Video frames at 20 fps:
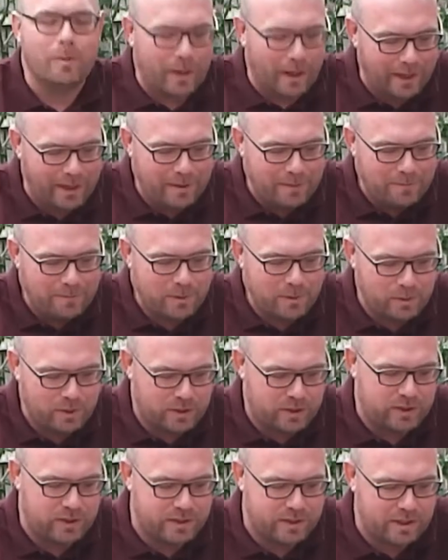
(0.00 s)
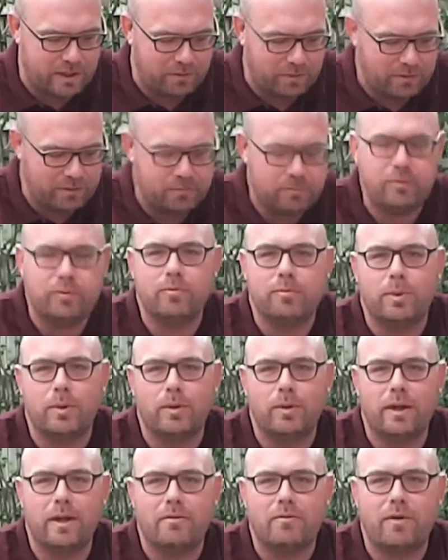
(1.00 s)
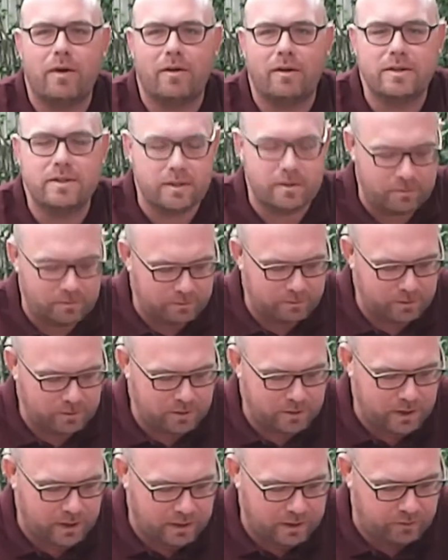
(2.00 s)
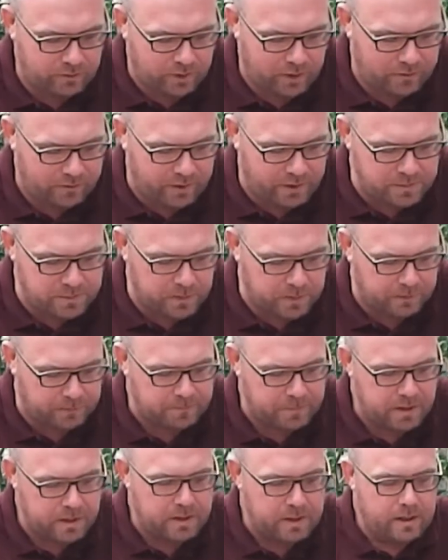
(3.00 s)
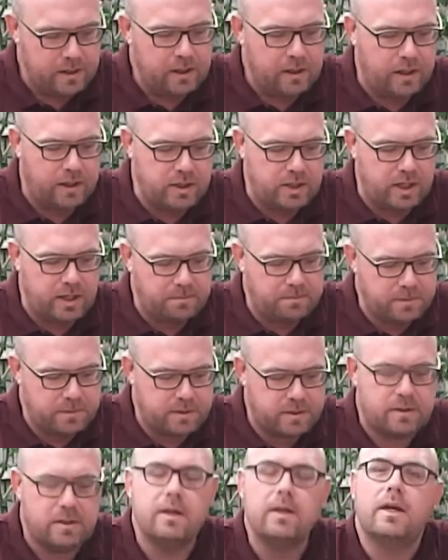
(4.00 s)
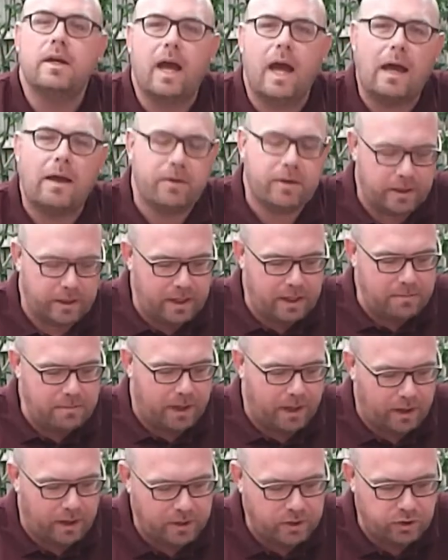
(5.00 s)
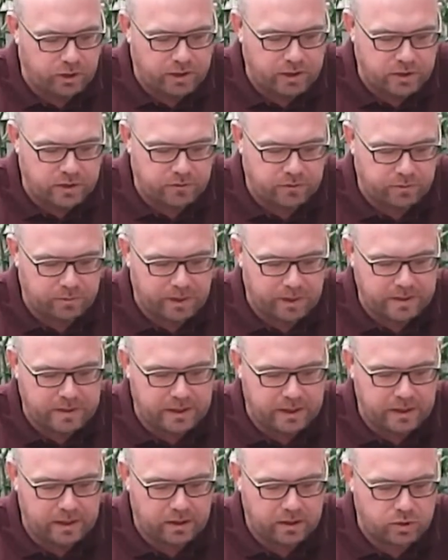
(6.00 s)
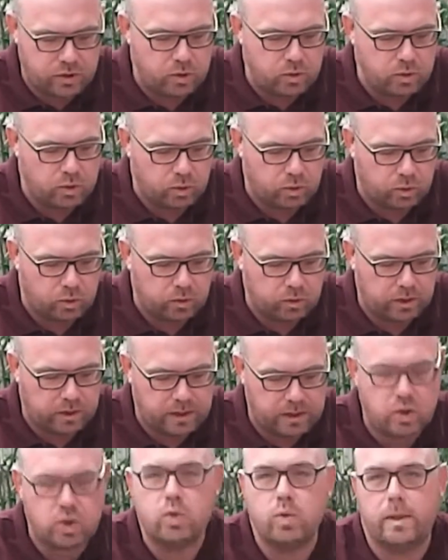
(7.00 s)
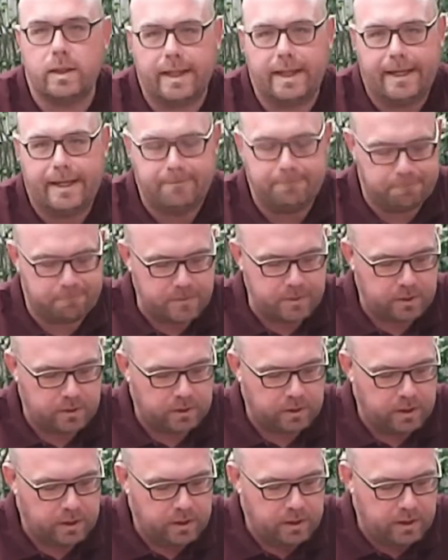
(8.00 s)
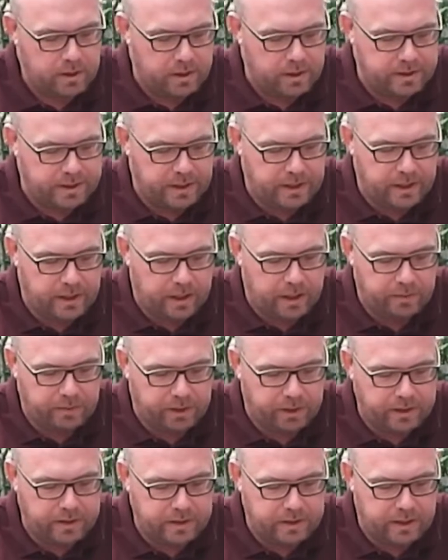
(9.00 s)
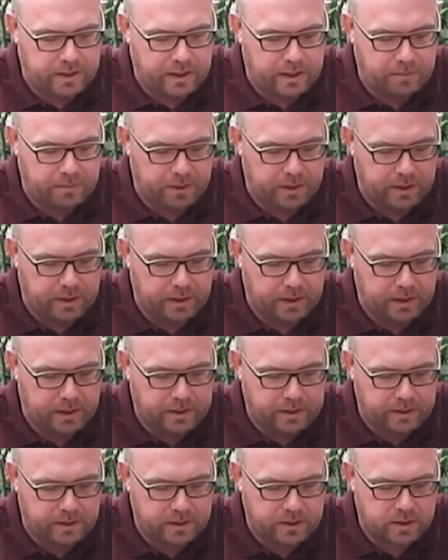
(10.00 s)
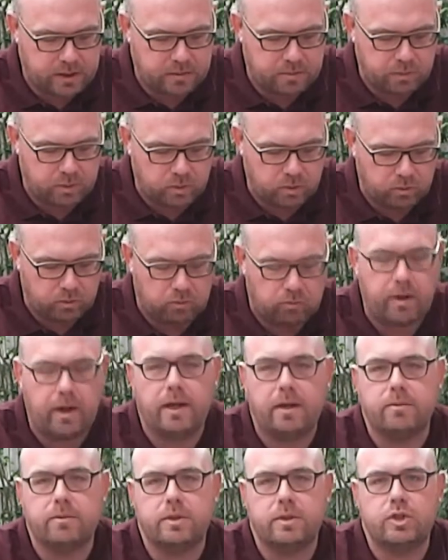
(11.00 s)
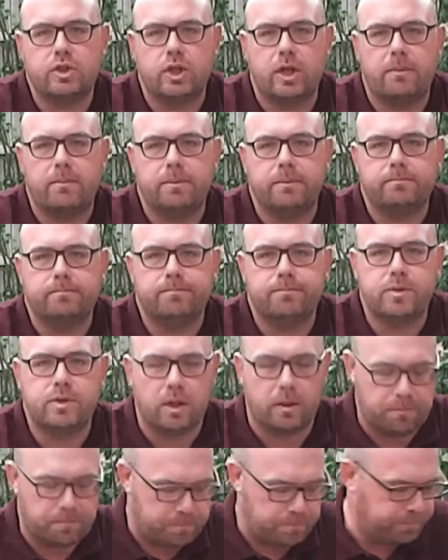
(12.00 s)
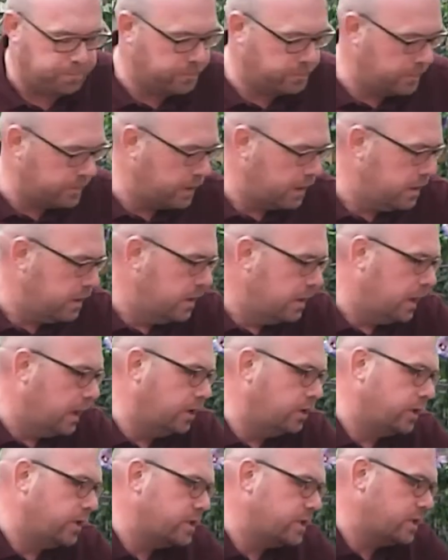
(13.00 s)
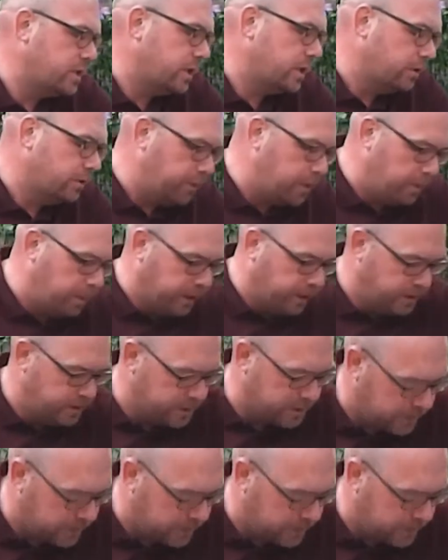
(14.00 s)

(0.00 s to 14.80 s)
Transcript: Okay, question 7 from Pauline Farrington. She sent this via Facebook. Hi James, how can I keep my hydrangeas from getting too tall and twiggy? Ideally, I would like to keep it a small, round shape. So, hydrangeas are lovely plants.